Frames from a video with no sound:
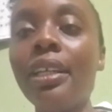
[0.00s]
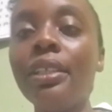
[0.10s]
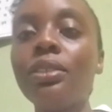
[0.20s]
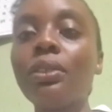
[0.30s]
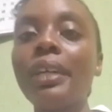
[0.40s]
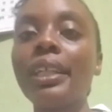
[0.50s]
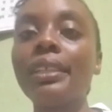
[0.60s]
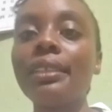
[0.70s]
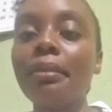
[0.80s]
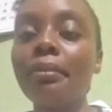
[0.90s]
So
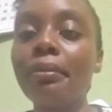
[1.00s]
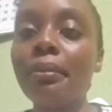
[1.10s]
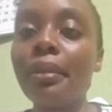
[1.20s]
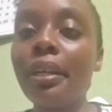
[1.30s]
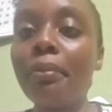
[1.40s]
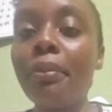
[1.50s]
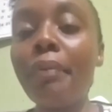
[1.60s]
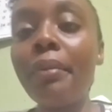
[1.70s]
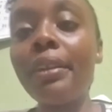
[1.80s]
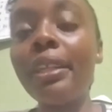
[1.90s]
it's
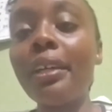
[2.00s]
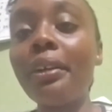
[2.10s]
primarily a